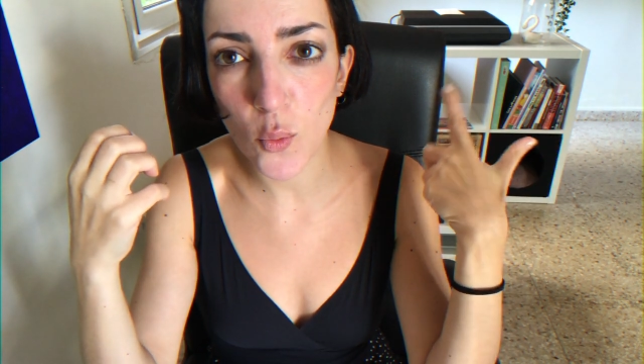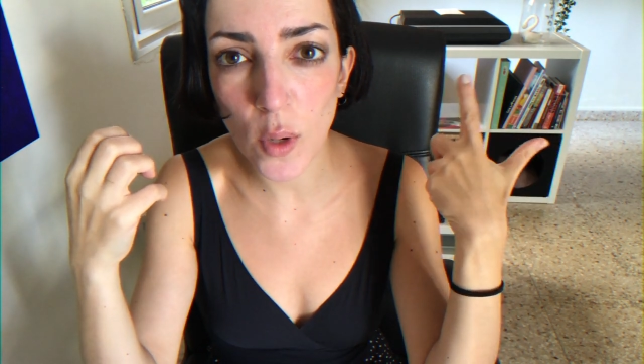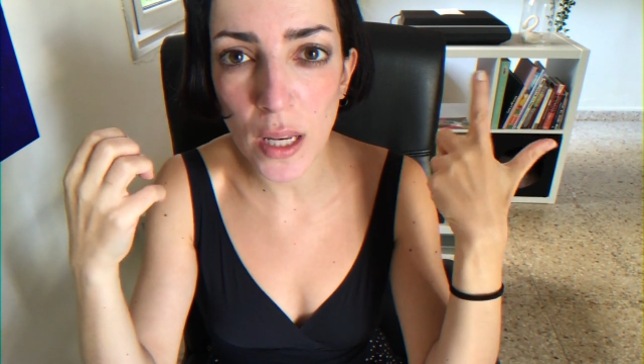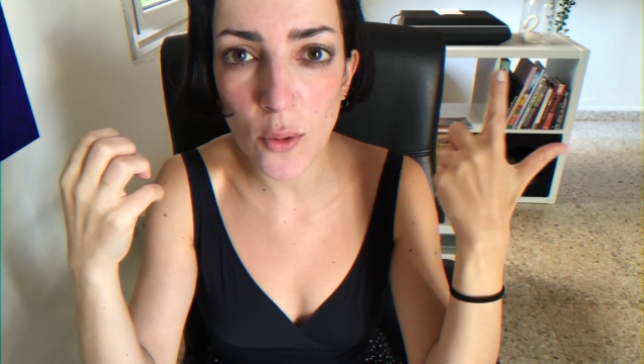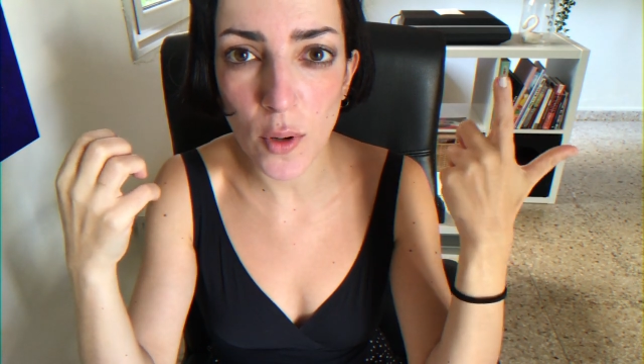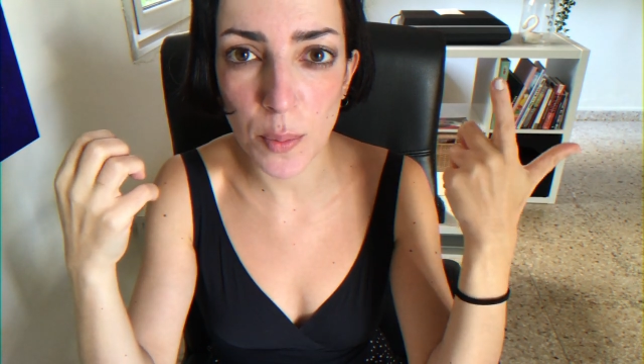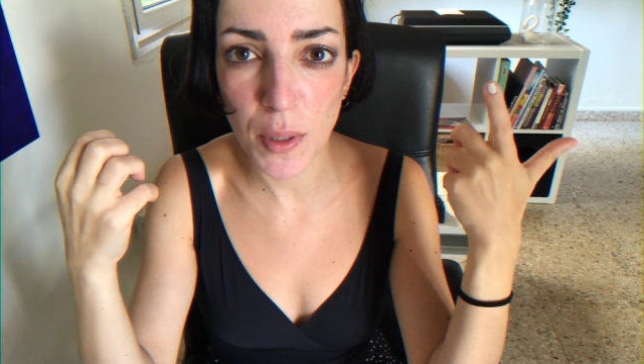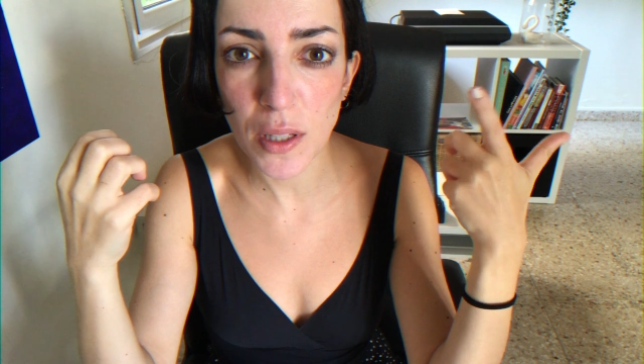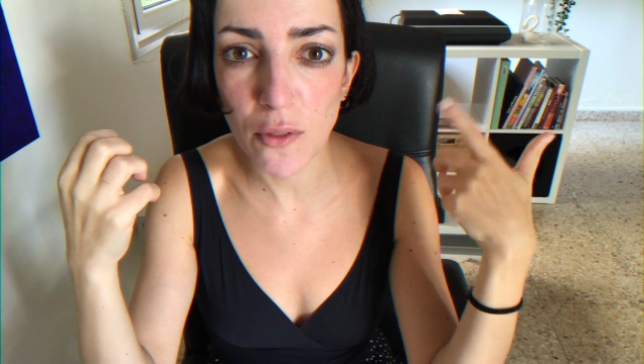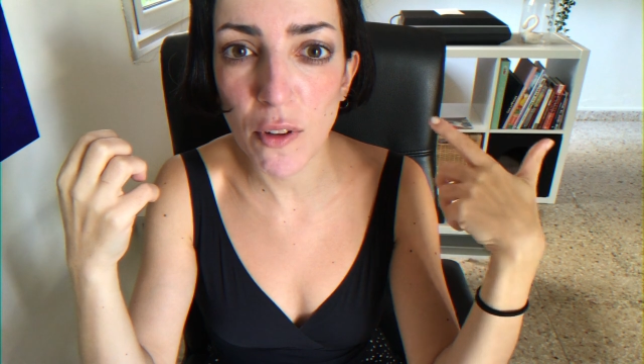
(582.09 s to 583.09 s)
really
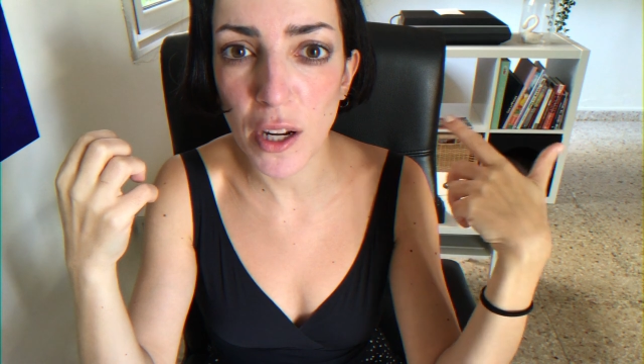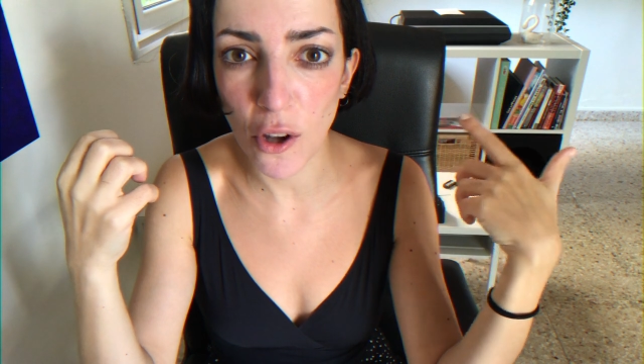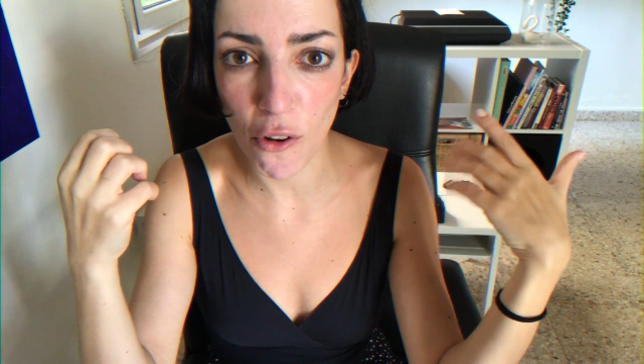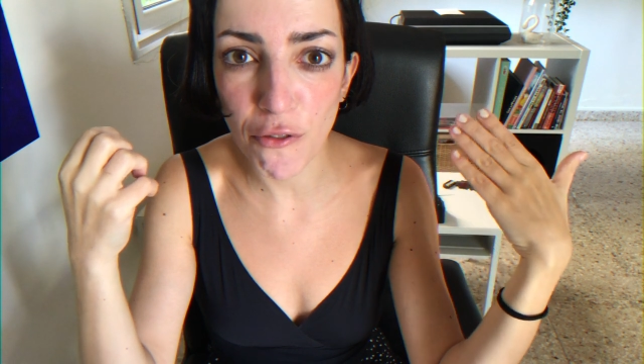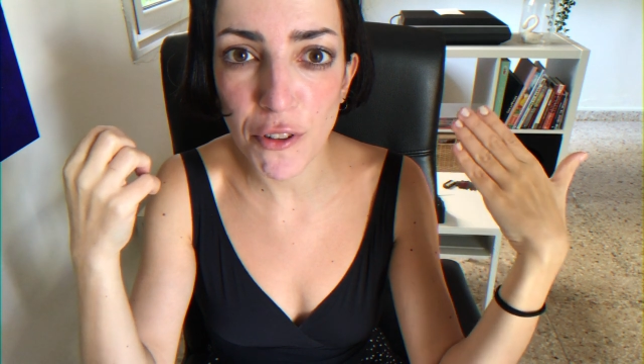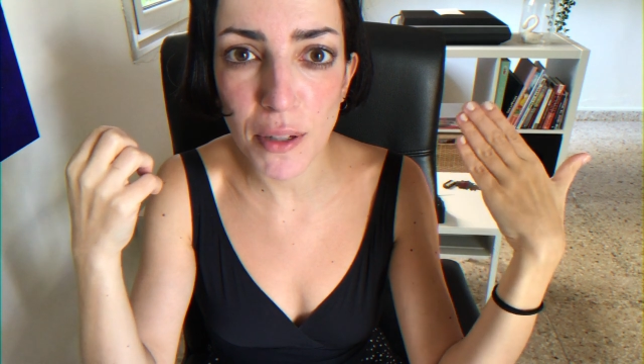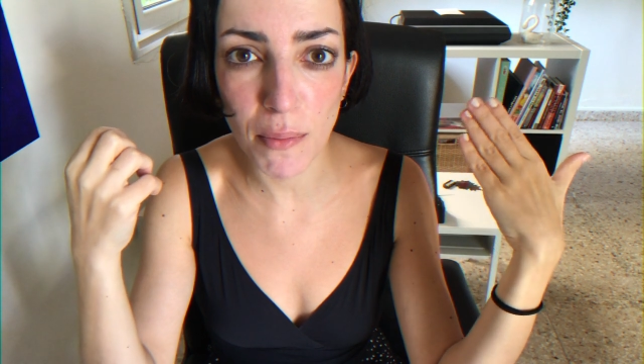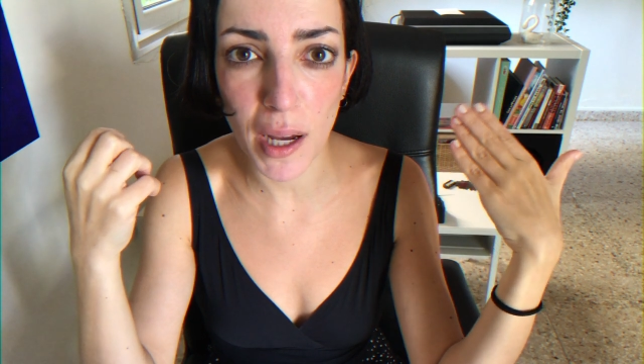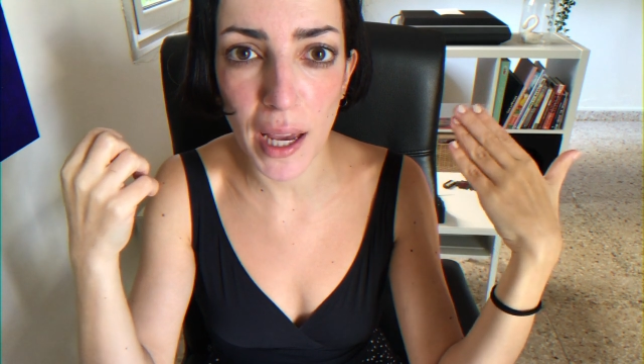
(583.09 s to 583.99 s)
repeat very often in my